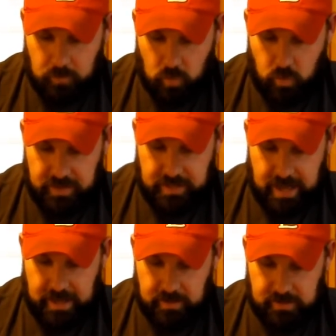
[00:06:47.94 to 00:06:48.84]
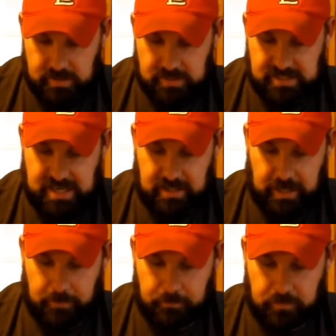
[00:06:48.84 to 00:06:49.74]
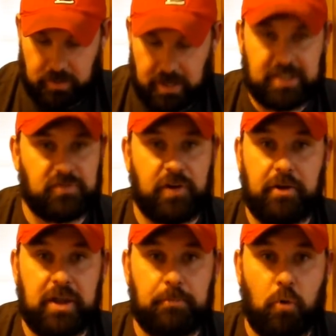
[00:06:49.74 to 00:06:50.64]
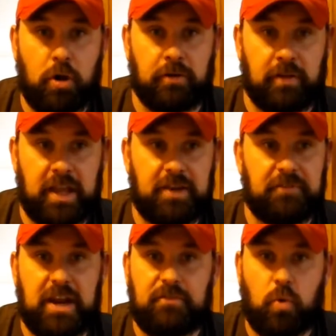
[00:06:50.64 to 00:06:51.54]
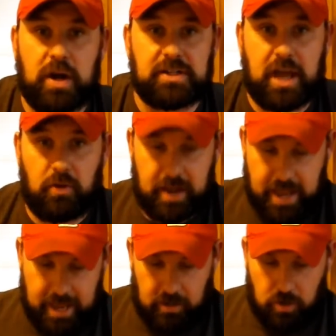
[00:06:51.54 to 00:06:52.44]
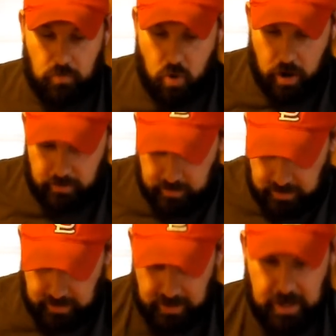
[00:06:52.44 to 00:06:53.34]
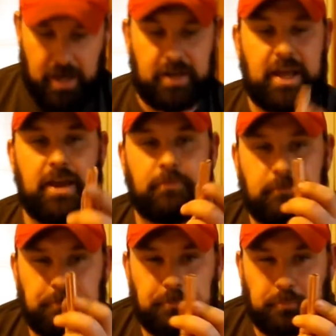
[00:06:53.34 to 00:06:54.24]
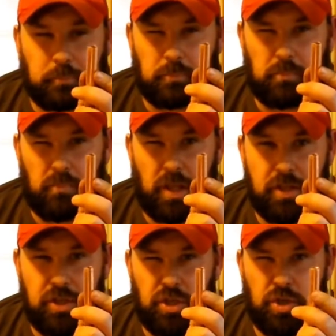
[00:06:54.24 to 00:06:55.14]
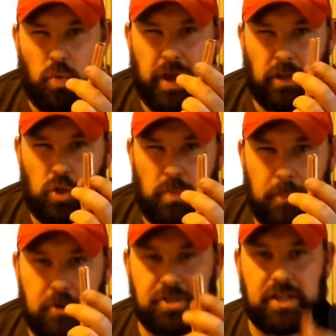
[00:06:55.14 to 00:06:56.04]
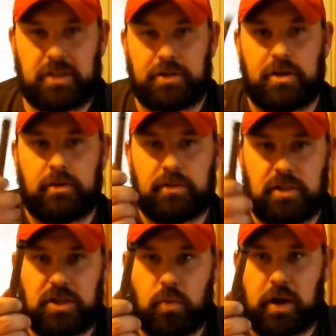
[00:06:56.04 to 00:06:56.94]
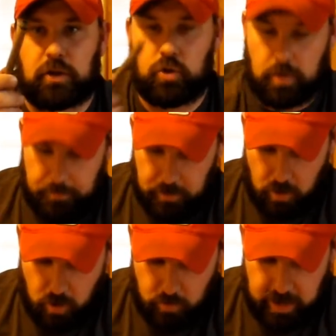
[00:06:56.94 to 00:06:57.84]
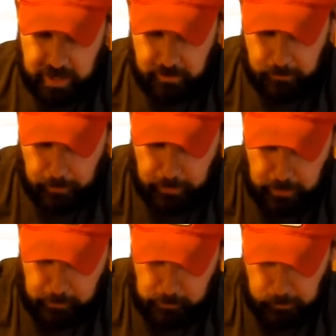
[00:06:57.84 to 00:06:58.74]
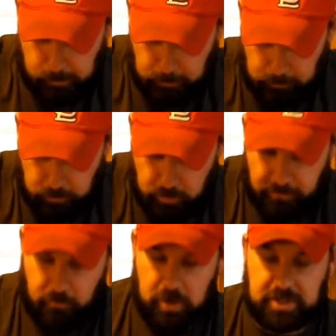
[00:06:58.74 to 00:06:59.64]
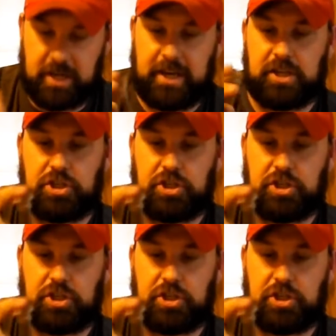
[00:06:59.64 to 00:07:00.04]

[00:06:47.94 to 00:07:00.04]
with sealing. It's very important, and if it ever wears out, add a little more. And then you want to lube up your cylinder, you want to lube up your O-ring, you want to force it in, and you